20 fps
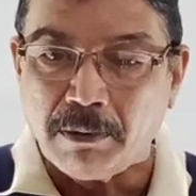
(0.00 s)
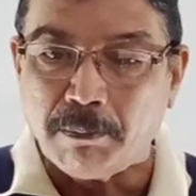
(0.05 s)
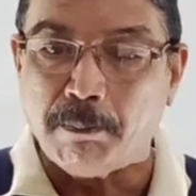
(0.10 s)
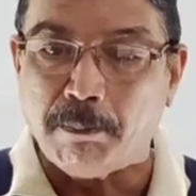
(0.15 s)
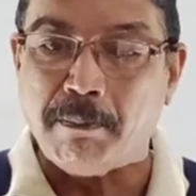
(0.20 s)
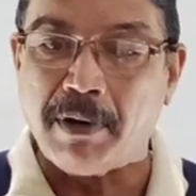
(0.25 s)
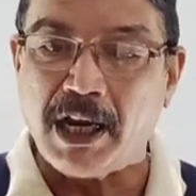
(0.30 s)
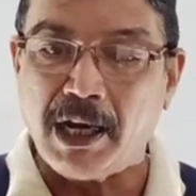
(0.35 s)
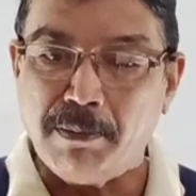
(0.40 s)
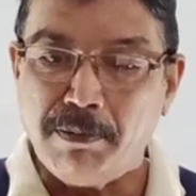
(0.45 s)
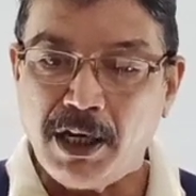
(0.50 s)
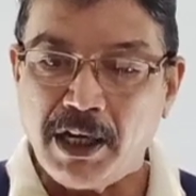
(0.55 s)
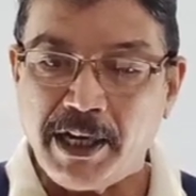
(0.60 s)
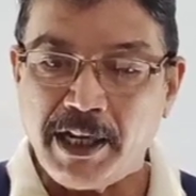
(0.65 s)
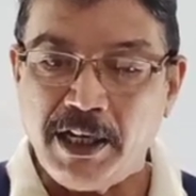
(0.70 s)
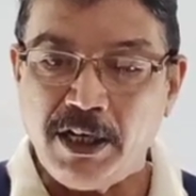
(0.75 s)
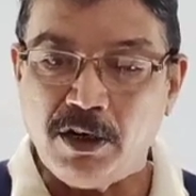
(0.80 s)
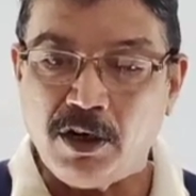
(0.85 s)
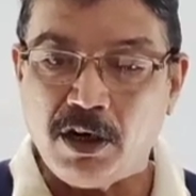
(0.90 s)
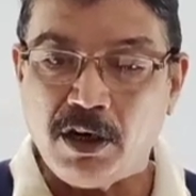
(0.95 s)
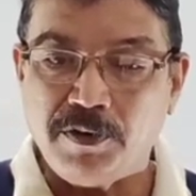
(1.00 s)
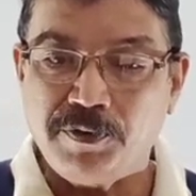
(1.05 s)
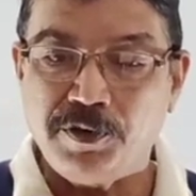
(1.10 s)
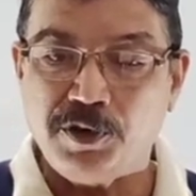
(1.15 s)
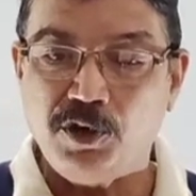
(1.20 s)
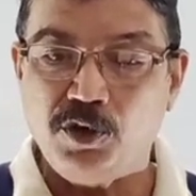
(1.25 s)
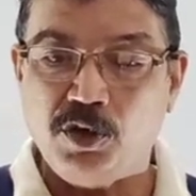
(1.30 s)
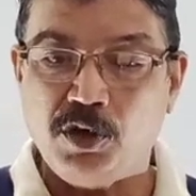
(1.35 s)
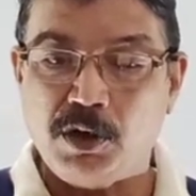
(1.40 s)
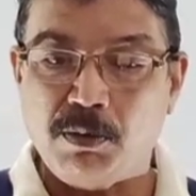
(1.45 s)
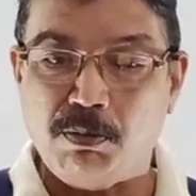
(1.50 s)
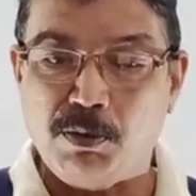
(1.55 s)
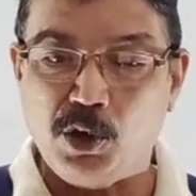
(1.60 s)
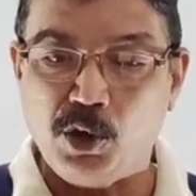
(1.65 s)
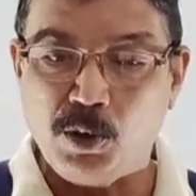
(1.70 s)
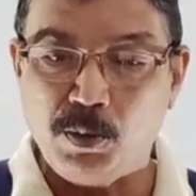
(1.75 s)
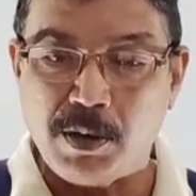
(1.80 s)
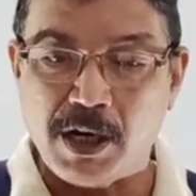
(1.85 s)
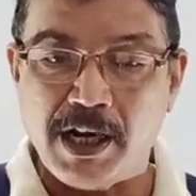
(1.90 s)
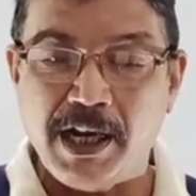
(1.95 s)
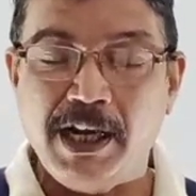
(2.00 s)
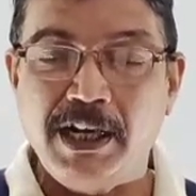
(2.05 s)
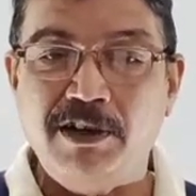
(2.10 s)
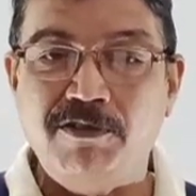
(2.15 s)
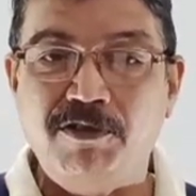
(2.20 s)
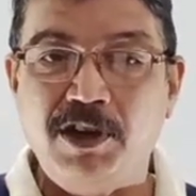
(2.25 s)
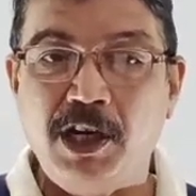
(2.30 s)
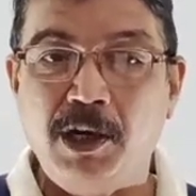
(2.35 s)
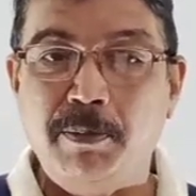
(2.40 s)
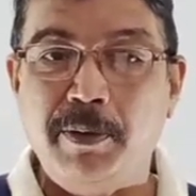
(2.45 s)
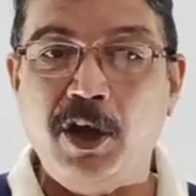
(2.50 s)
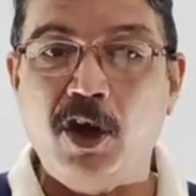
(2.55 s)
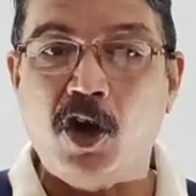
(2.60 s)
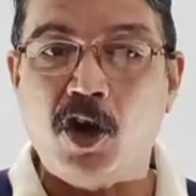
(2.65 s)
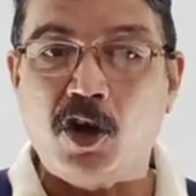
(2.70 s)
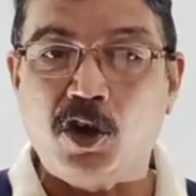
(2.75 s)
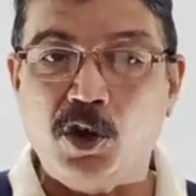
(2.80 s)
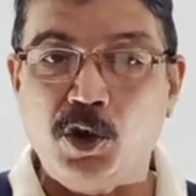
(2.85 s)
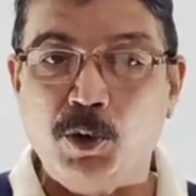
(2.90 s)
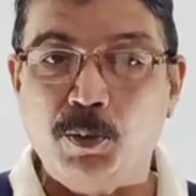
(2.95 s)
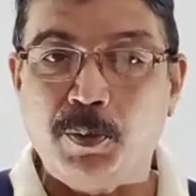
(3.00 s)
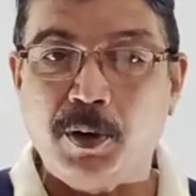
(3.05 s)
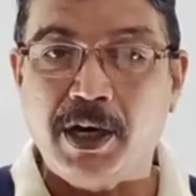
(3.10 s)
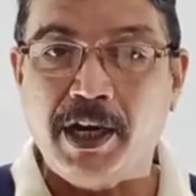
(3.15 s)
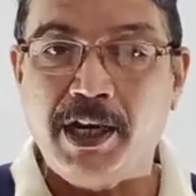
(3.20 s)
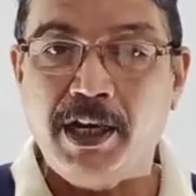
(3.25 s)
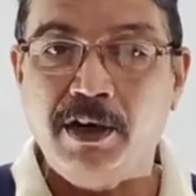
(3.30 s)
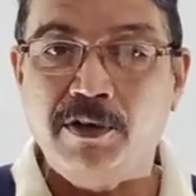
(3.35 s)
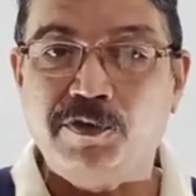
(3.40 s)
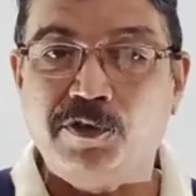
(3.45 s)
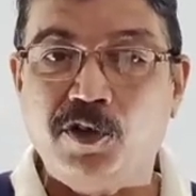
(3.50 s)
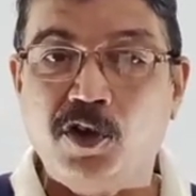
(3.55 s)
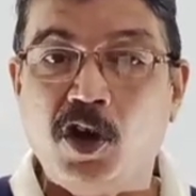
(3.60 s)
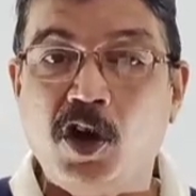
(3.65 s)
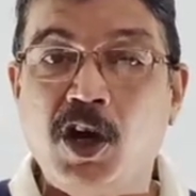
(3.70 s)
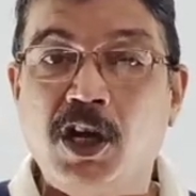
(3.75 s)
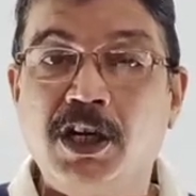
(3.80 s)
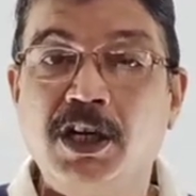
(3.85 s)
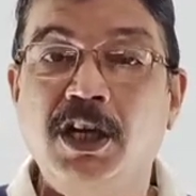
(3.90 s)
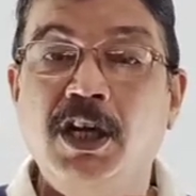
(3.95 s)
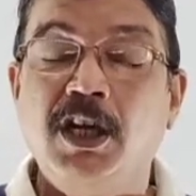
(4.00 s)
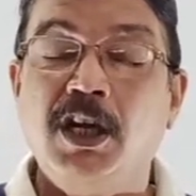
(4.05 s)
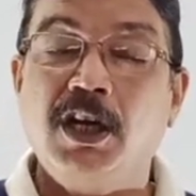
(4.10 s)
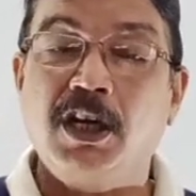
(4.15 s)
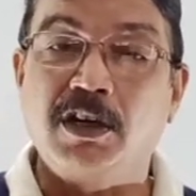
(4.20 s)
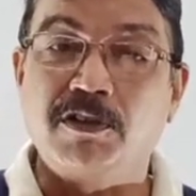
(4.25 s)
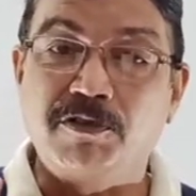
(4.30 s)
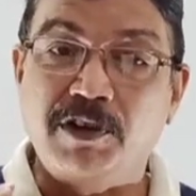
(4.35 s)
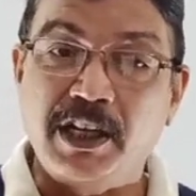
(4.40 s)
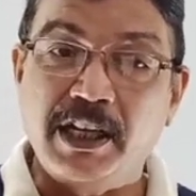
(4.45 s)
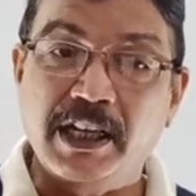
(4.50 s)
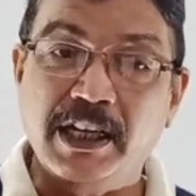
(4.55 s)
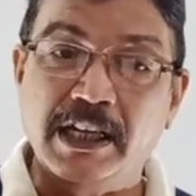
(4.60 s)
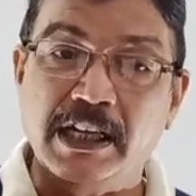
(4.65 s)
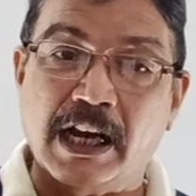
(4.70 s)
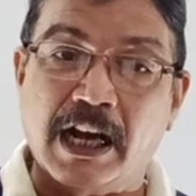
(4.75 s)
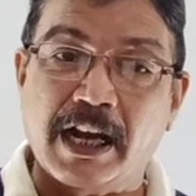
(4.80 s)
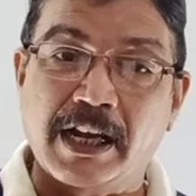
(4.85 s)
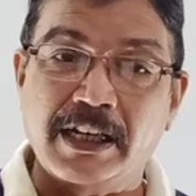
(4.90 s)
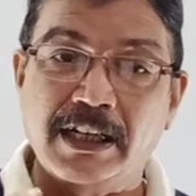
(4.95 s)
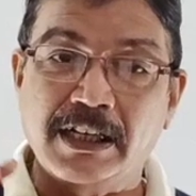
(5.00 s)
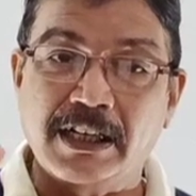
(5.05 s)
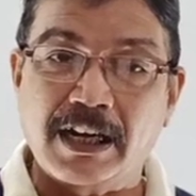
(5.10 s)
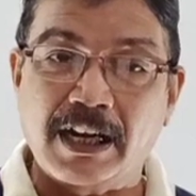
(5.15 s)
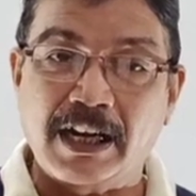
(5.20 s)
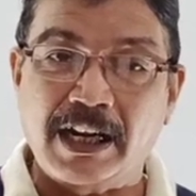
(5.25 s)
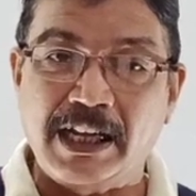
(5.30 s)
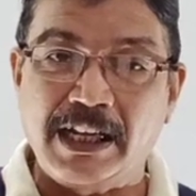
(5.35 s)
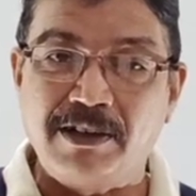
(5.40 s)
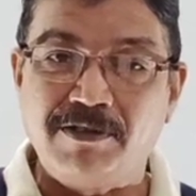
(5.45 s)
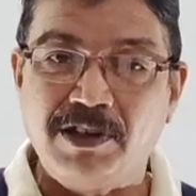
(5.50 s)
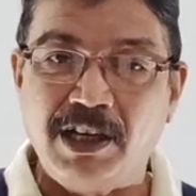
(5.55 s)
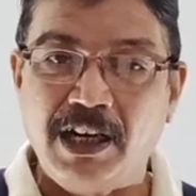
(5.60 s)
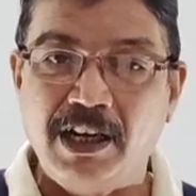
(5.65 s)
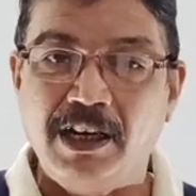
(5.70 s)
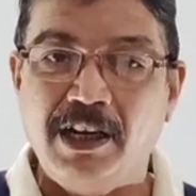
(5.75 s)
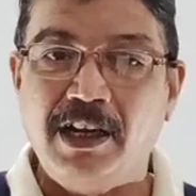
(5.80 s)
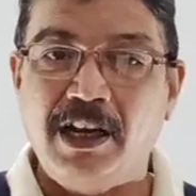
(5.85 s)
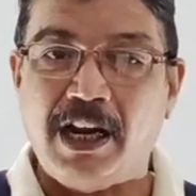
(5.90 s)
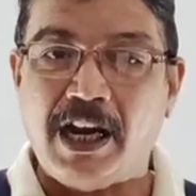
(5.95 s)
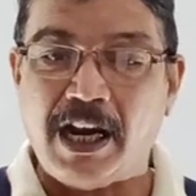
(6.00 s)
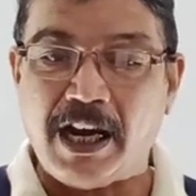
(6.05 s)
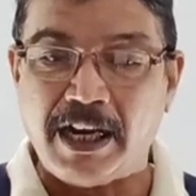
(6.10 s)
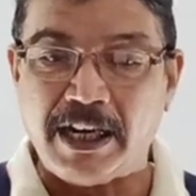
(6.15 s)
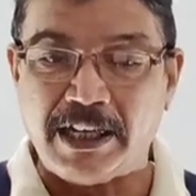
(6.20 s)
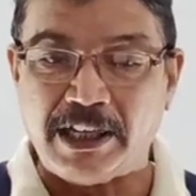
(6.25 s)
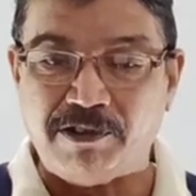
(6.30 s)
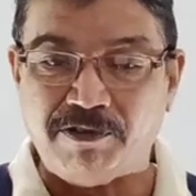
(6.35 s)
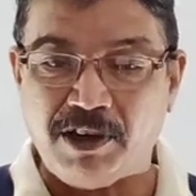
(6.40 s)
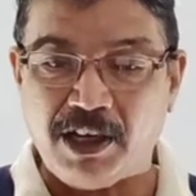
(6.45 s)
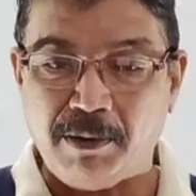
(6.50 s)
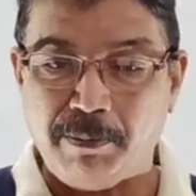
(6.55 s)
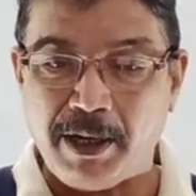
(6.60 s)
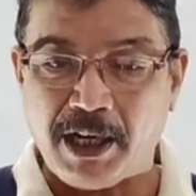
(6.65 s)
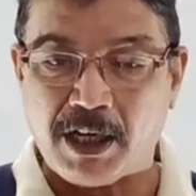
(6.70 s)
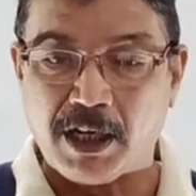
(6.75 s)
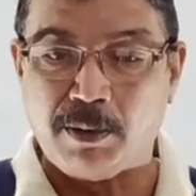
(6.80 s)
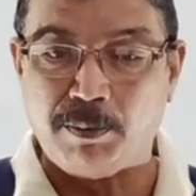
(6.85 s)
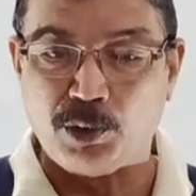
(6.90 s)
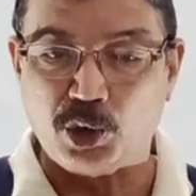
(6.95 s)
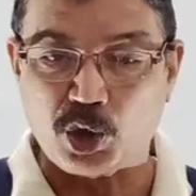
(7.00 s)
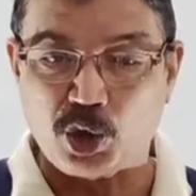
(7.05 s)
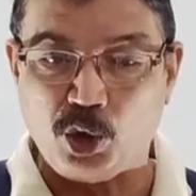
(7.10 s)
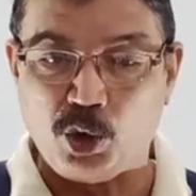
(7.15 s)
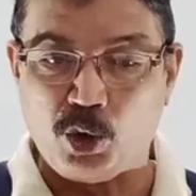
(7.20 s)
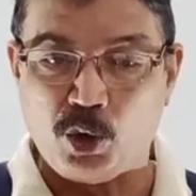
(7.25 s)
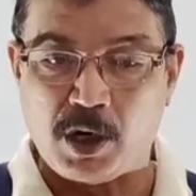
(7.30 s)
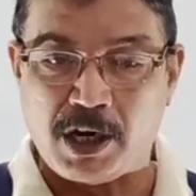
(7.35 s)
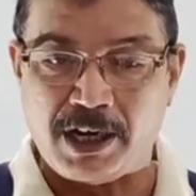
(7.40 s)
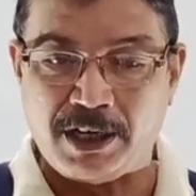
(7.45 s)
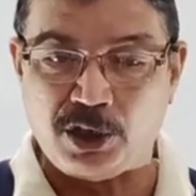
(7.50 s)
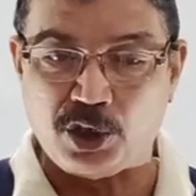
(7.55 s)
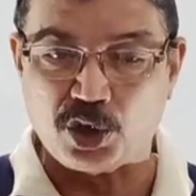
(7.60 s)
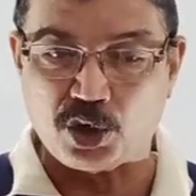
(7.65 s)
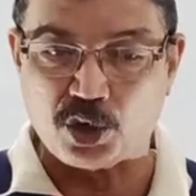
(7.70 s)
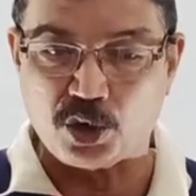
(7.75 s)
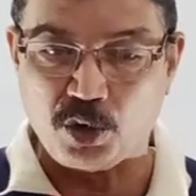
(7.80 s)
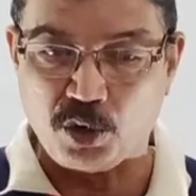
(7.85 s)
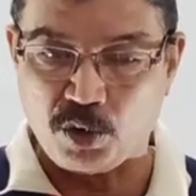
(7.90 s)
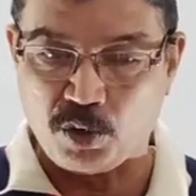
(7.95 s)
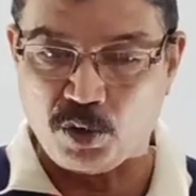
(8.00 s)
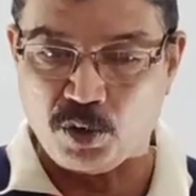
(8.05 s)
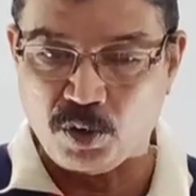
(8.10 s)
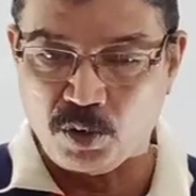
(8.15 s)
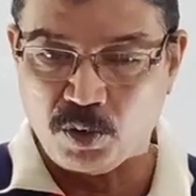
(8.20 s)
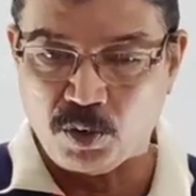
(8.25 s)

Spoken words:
memory of your mobile will be occupied for a very higher level and it will become slow and slow.